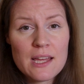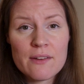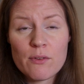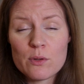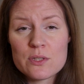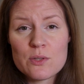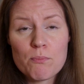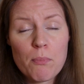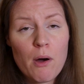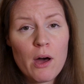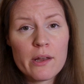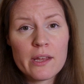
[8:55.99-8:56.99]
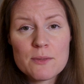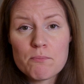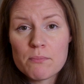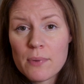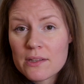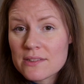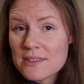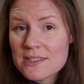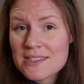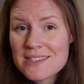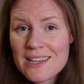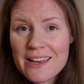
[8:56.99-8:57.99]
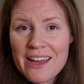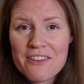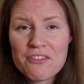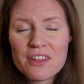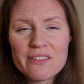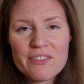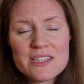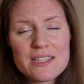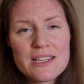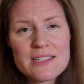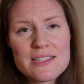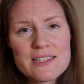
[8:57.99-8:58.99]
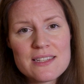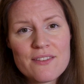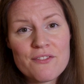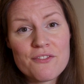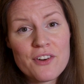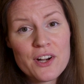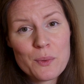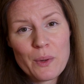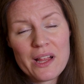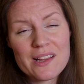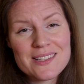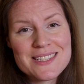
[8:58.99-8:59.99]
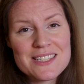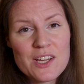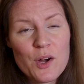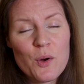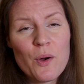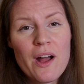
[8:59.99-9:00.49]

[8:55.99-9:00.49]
I've also bought some buttons that I feel fits this very well. So